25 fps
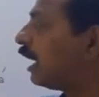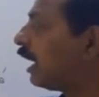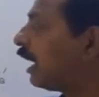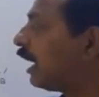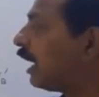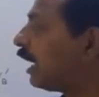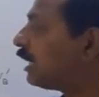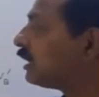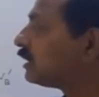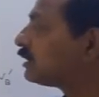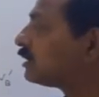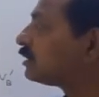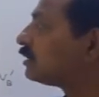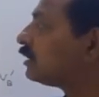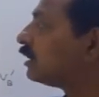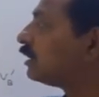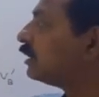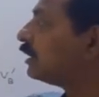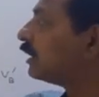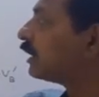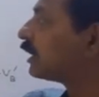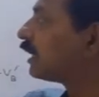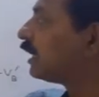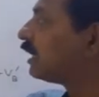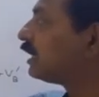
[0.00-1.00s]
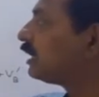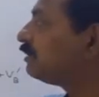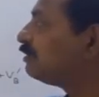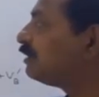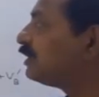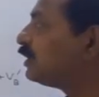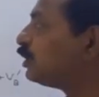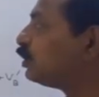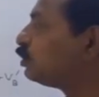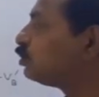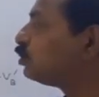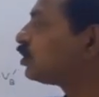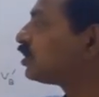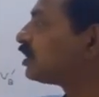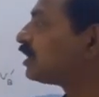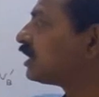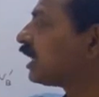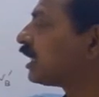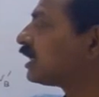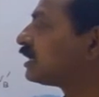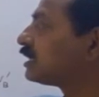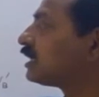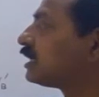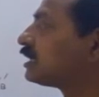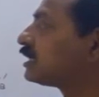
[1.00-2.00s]
as the negative induced
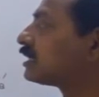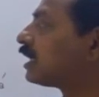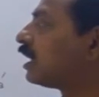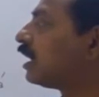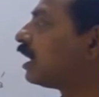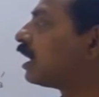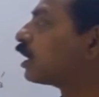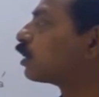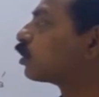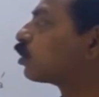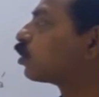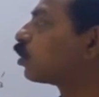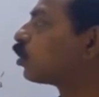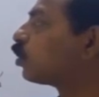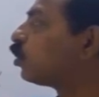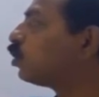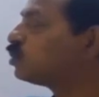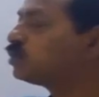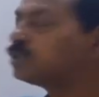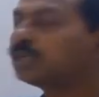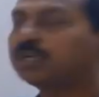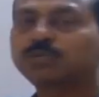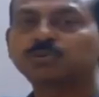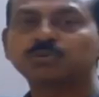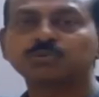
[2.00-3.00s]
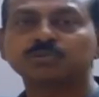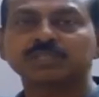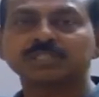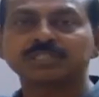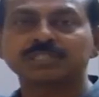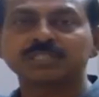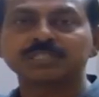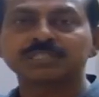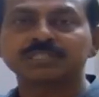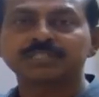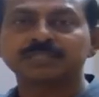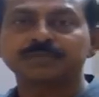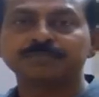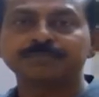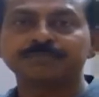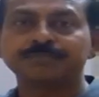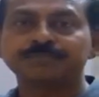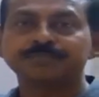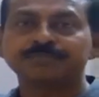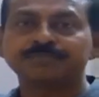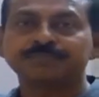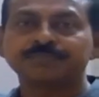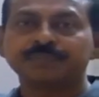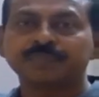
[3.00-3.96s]
charges are closer to the system,